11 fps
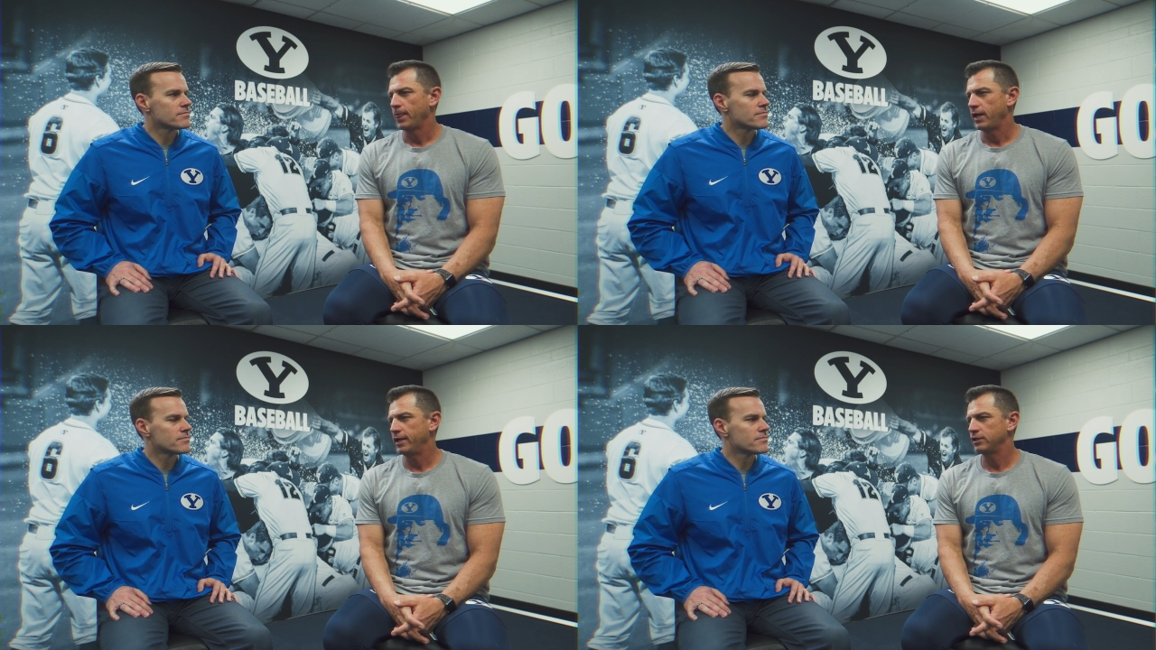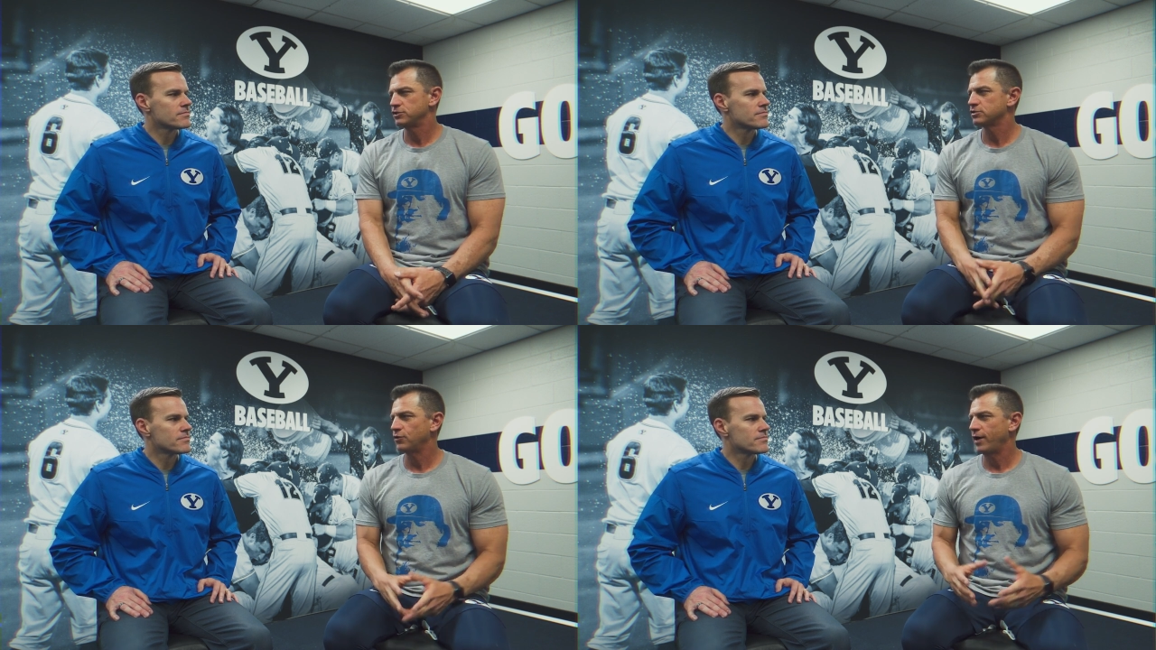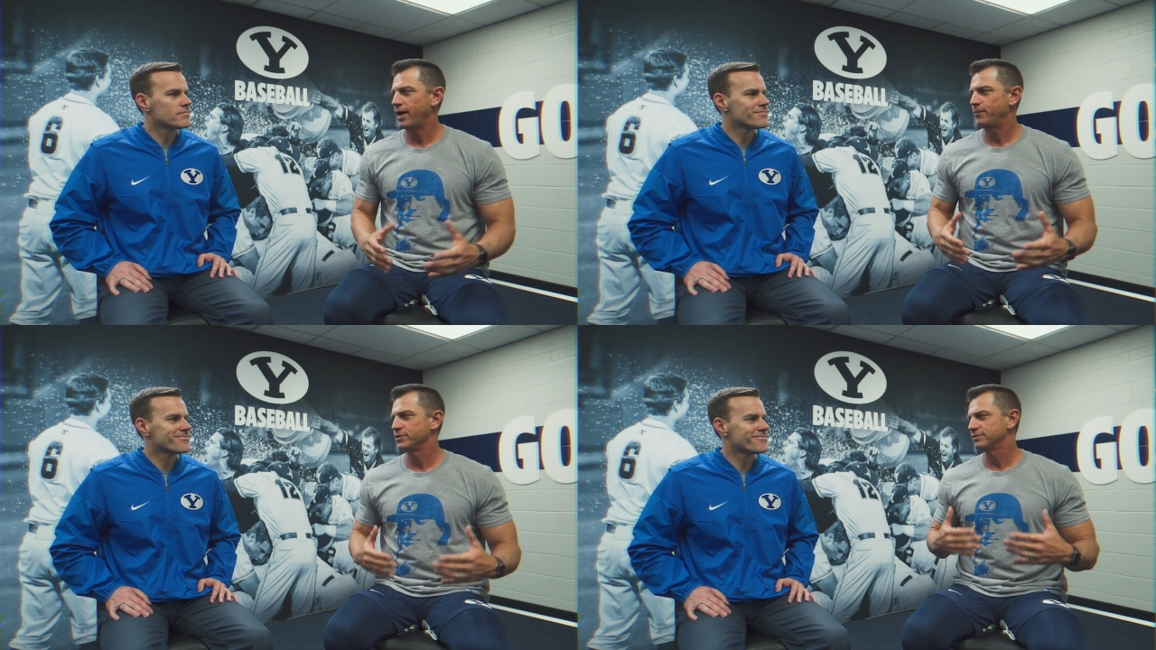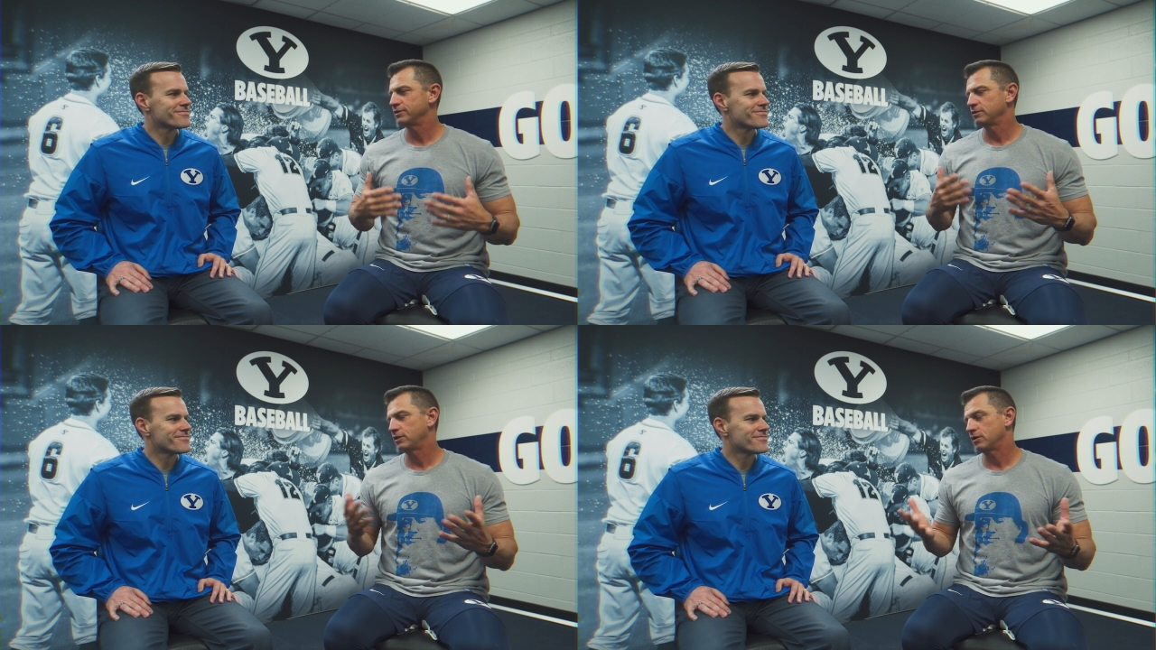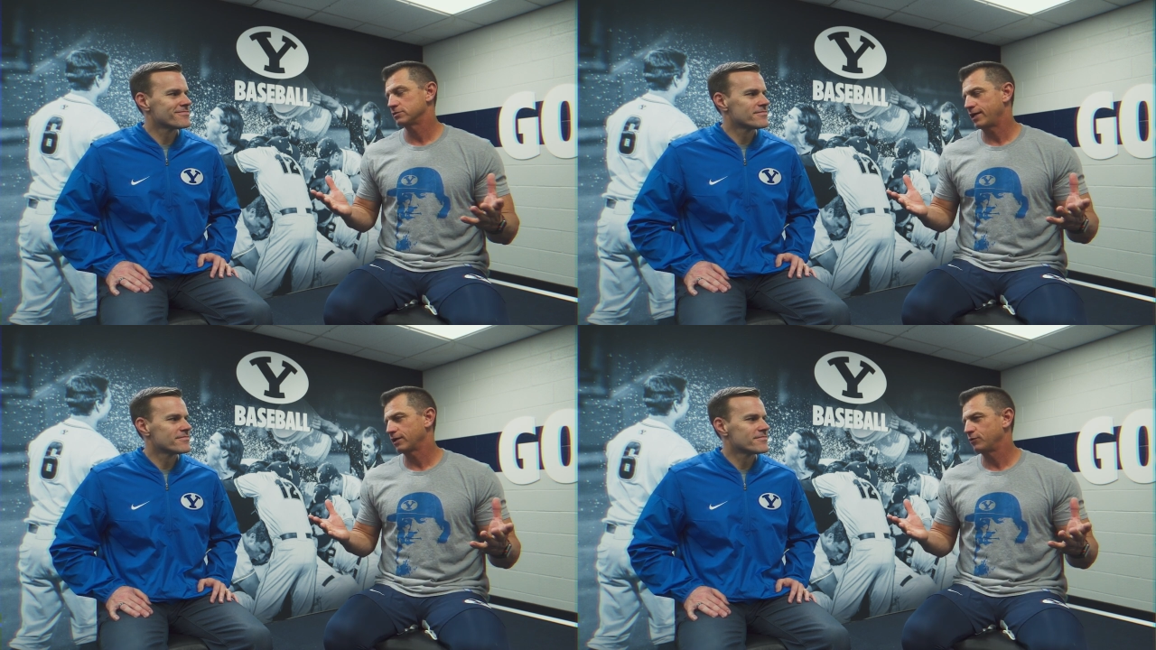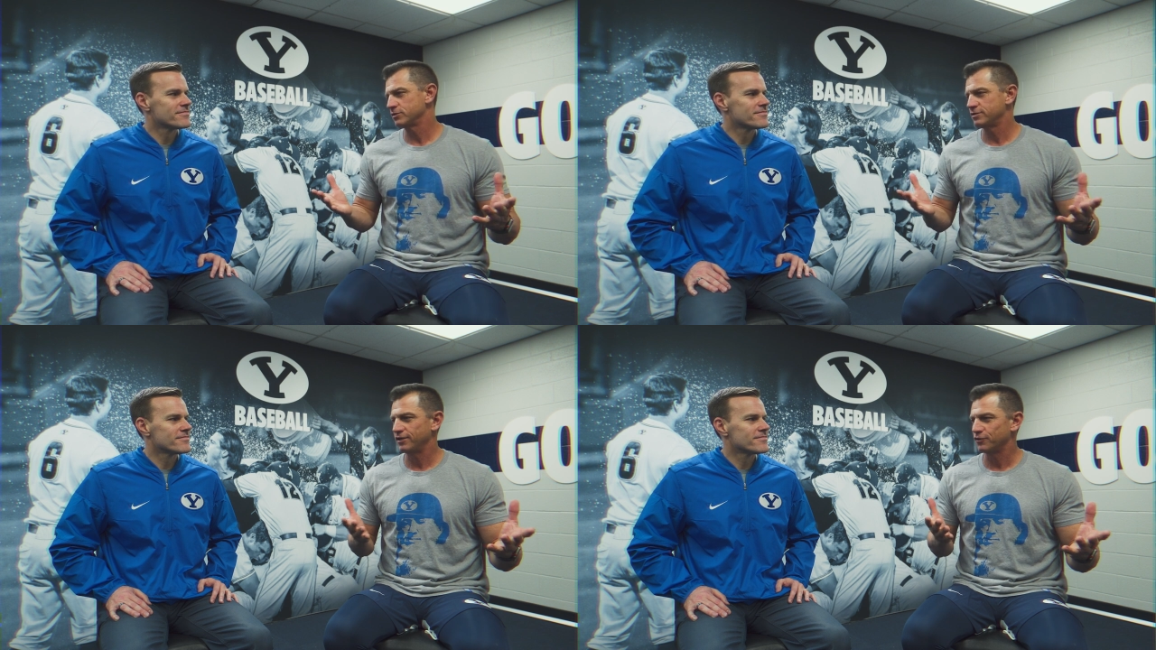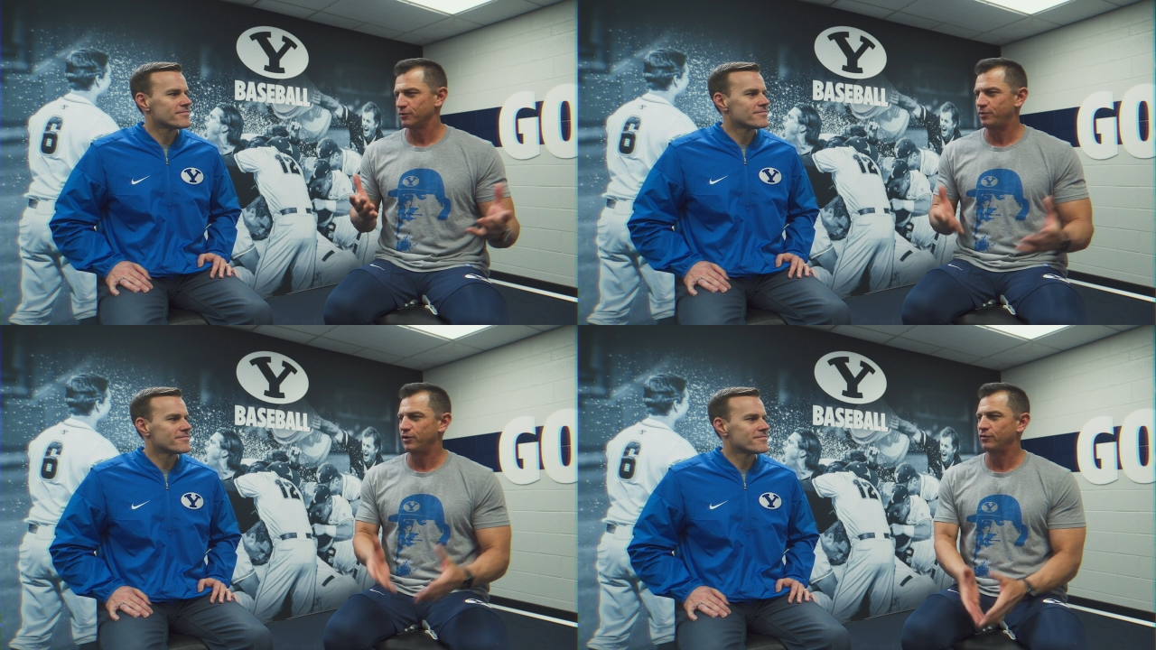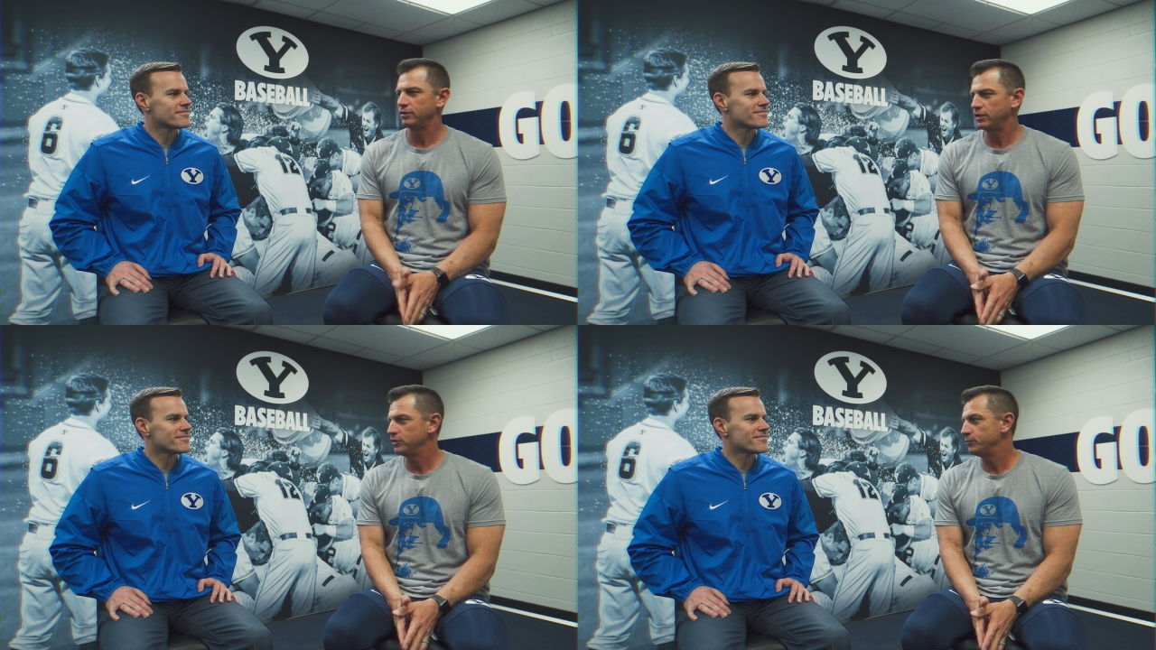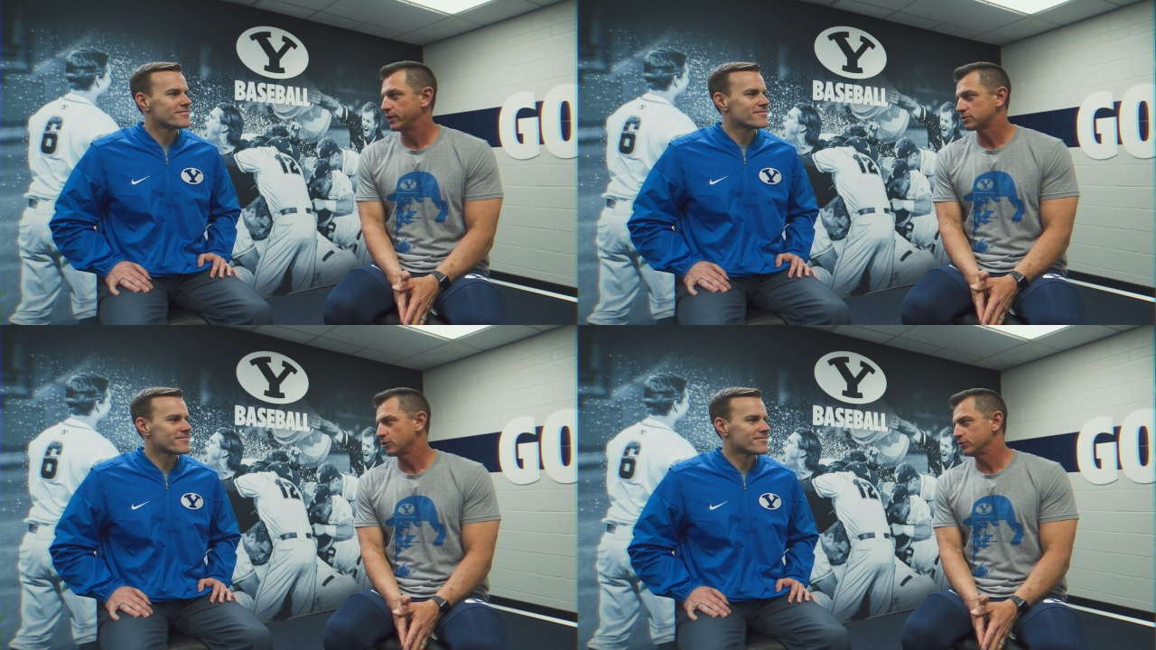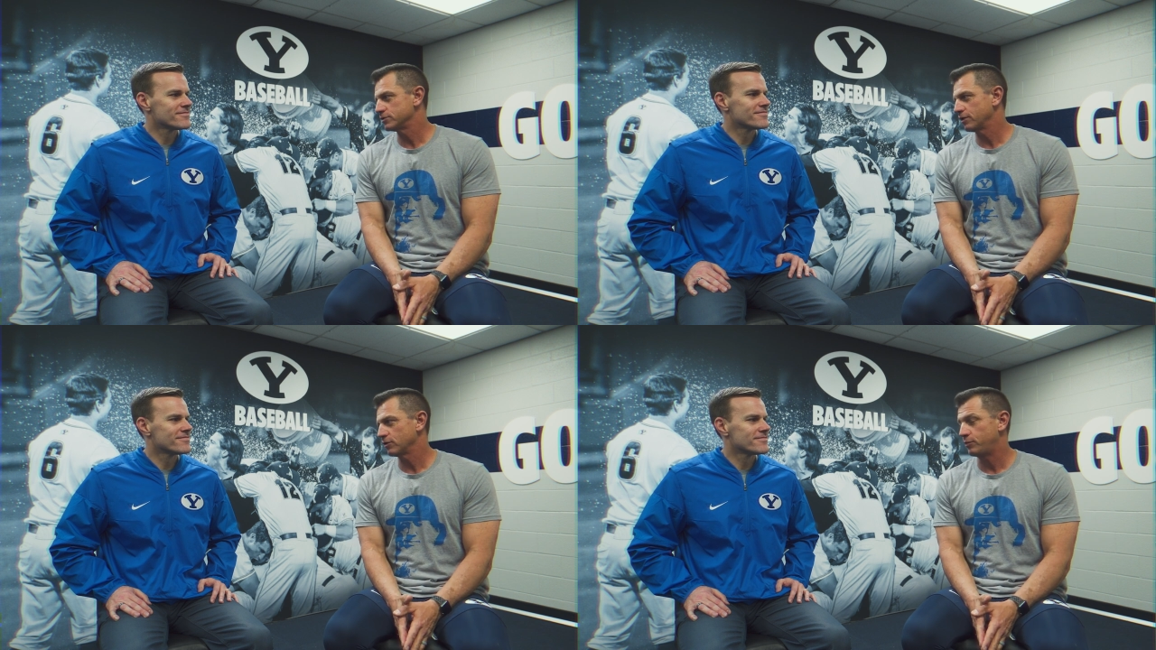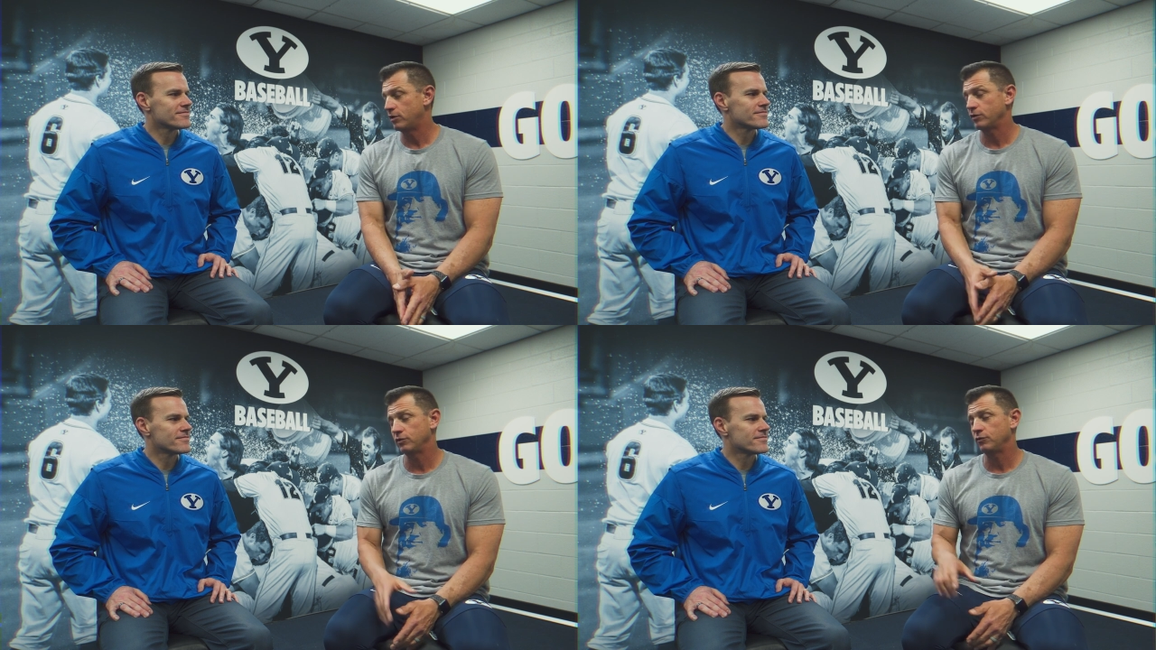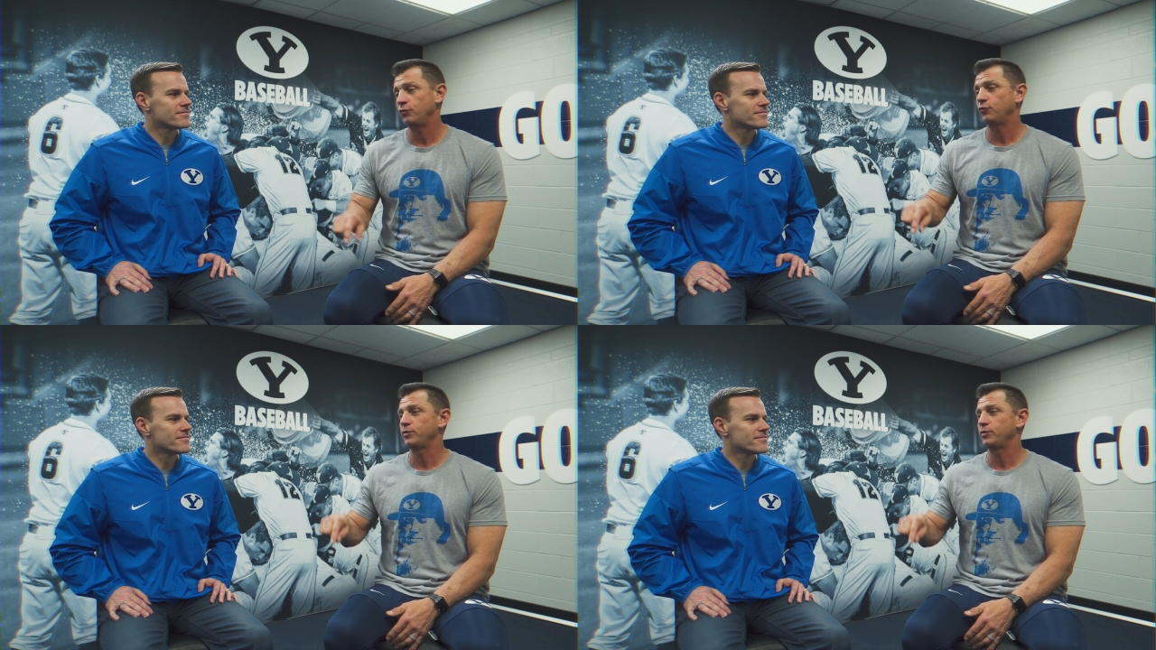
Speaker 1: And it just so happens that Gonzaga was the other opponent and New Mexico was the other opponent.